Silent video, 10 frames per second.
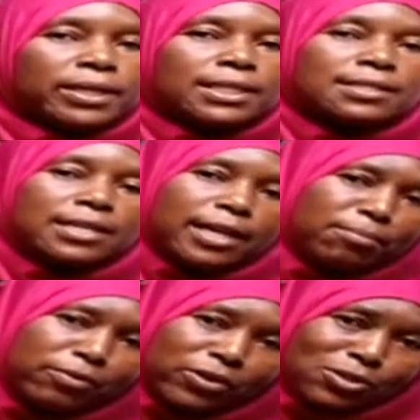what is the
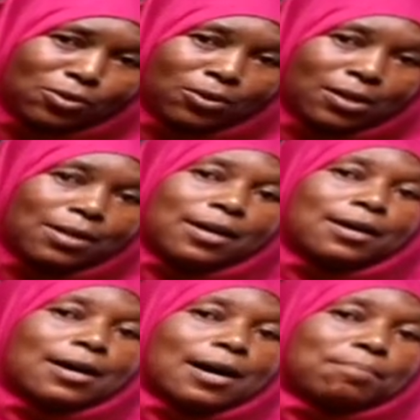name of your school?
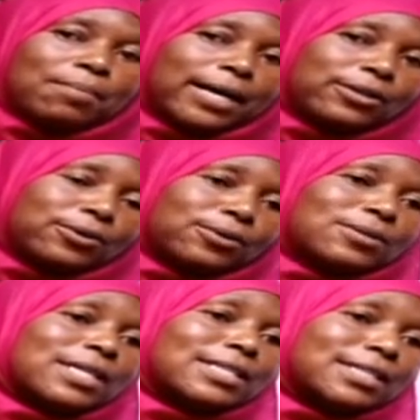
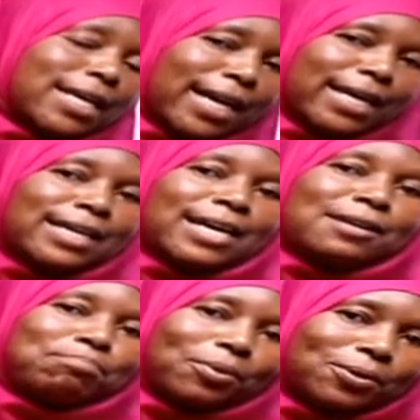Amano Day
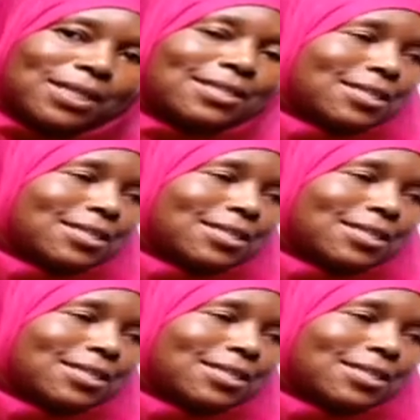and Boarding